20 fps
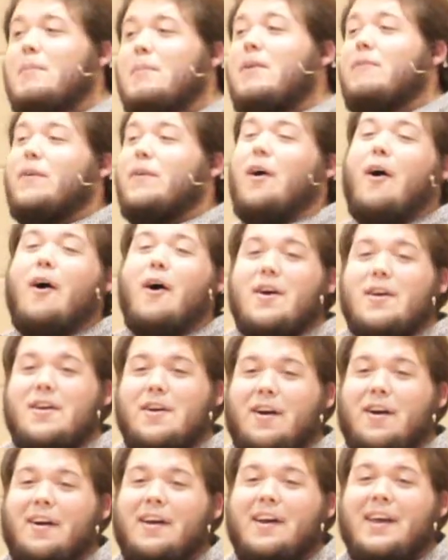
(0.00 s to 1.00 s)
even
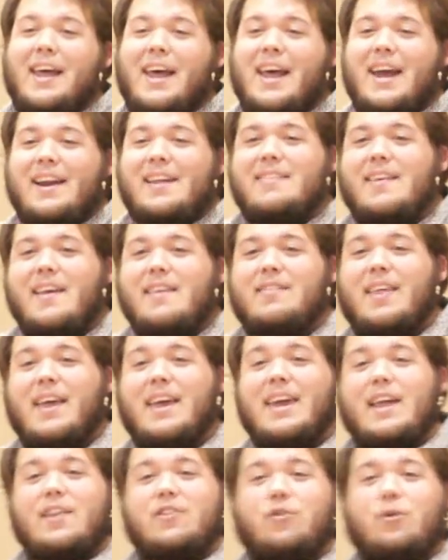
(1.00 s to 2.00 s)
harder. And it says they
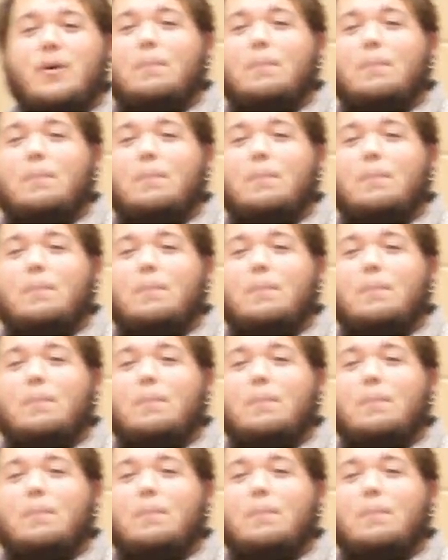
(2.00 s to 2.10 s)
get to a